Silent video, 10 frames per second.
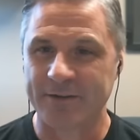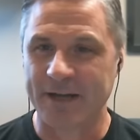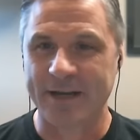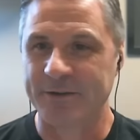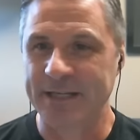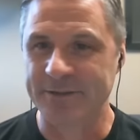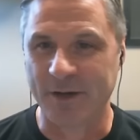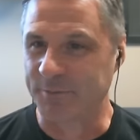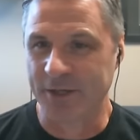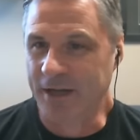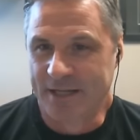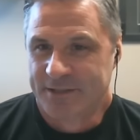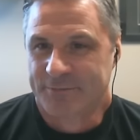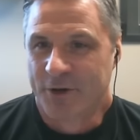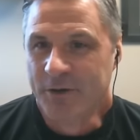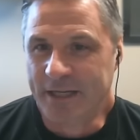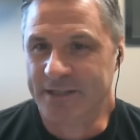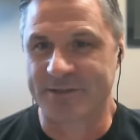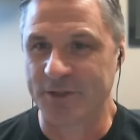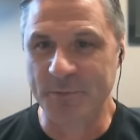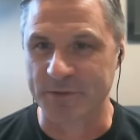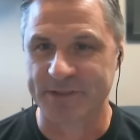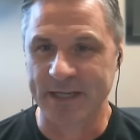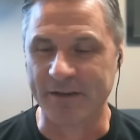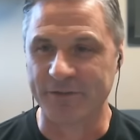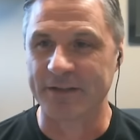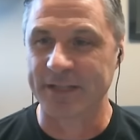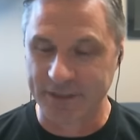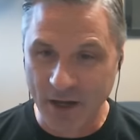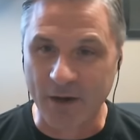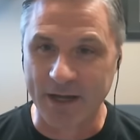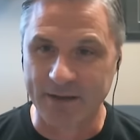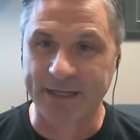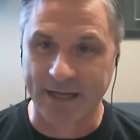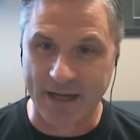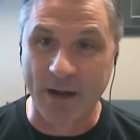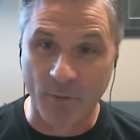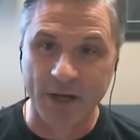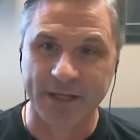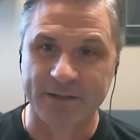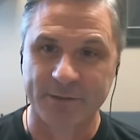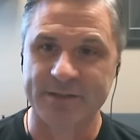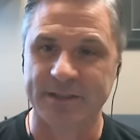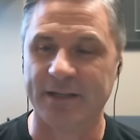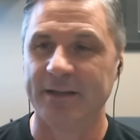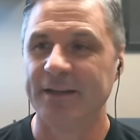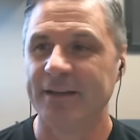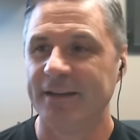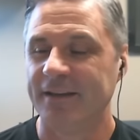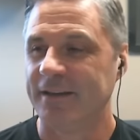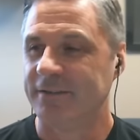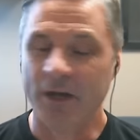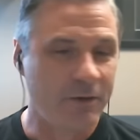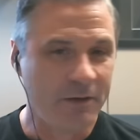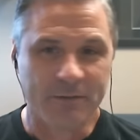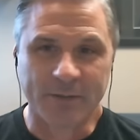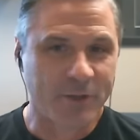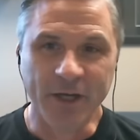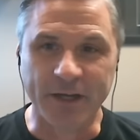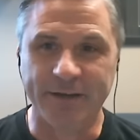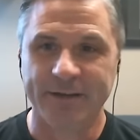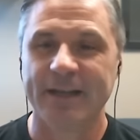I don't need to. I'm good. I just wrote it. It's super stiff. And I was like, no, I like. I want you to twist it. No, no, I'm good.